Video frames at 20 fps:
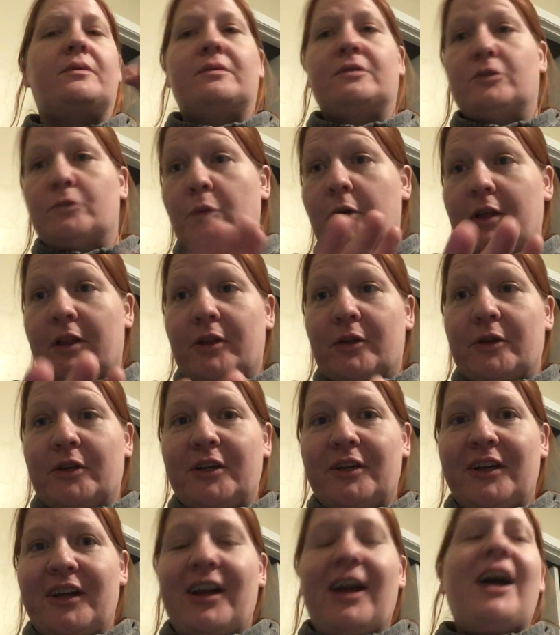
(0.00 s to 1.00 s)
spoiler,
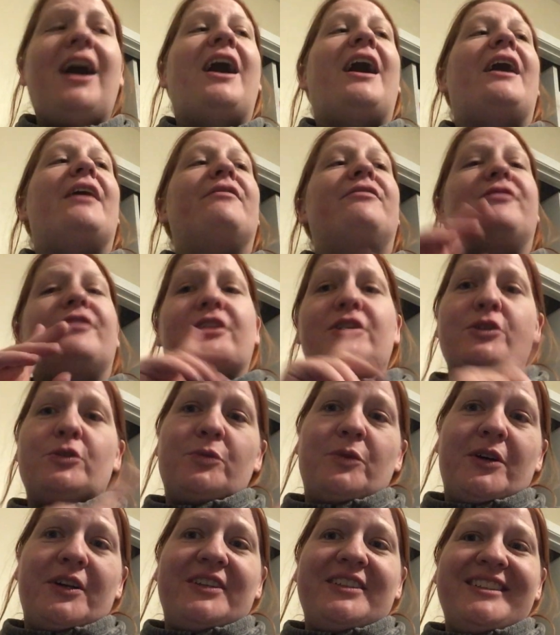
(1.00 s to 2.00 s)
I finished
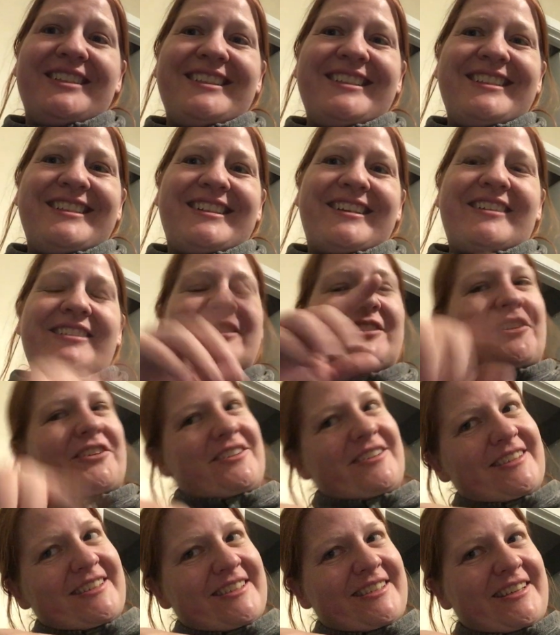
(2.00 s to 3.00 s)
one. I
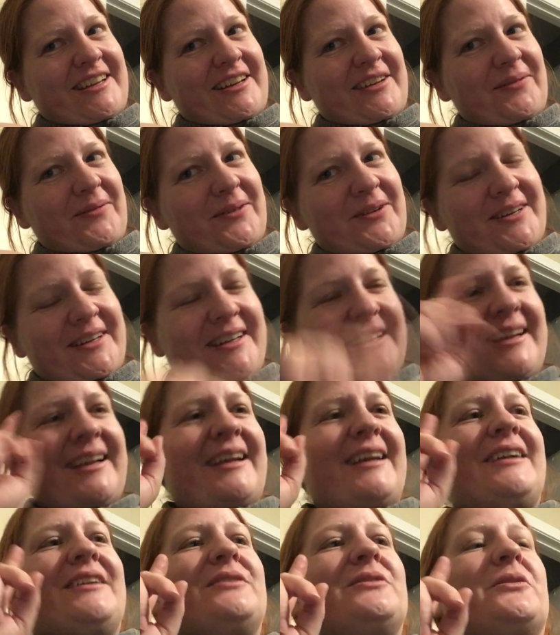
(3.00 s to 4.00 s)
started the second one.
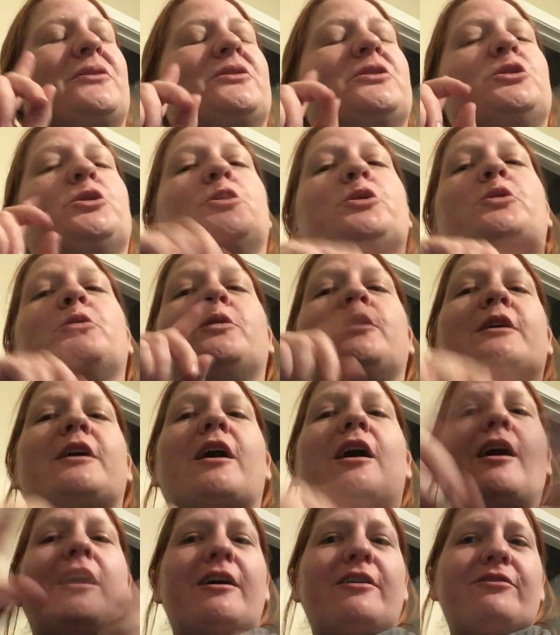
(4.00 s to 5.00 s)
So I'll show you the
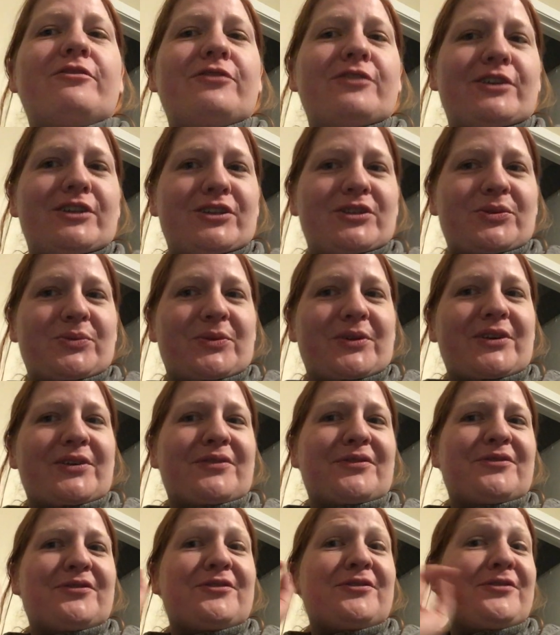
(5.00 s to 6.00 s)
unfinished one
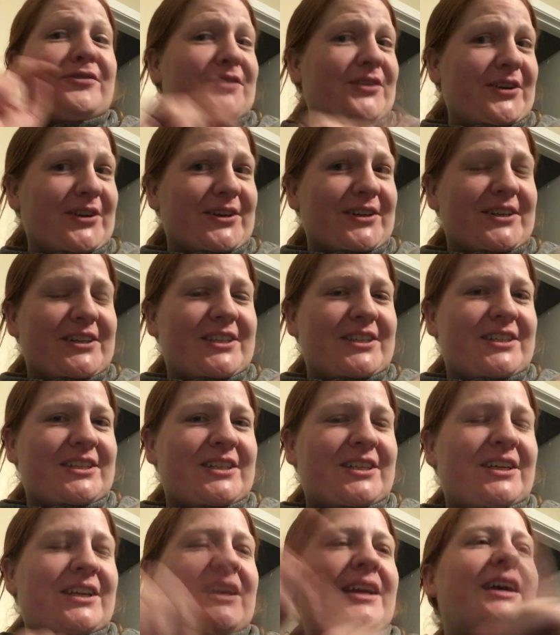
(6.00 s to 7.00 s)
first.
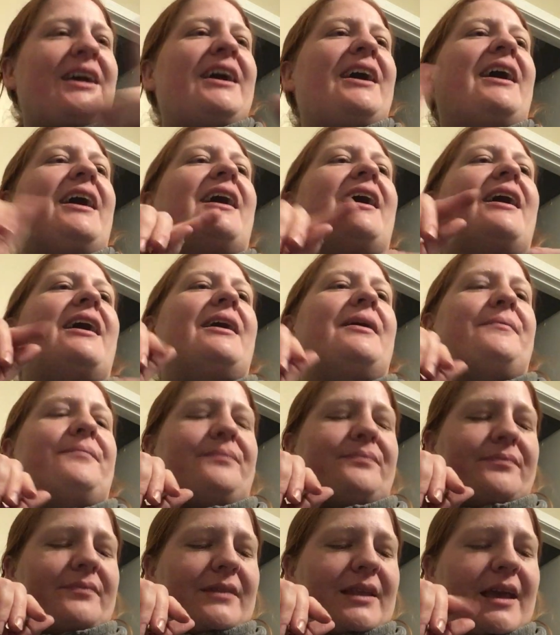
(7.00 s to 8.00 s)
Um,
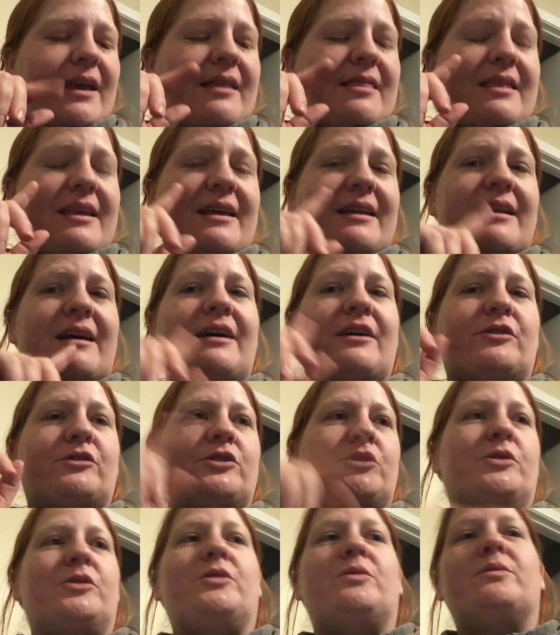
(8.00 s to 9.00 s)
and then I'll
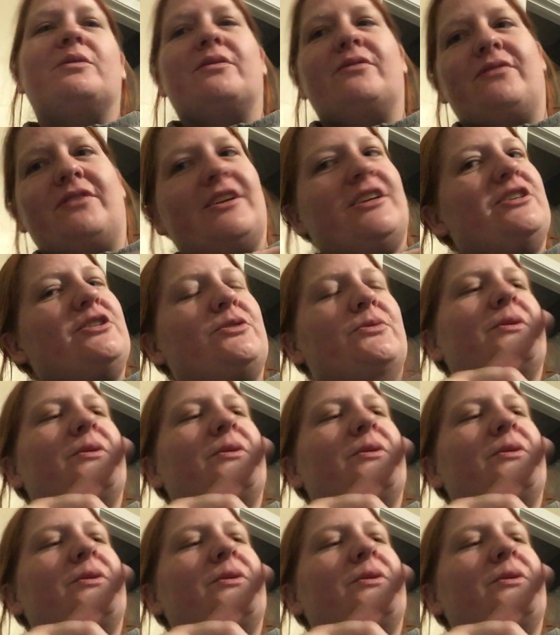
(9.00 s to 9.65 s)
show you the finished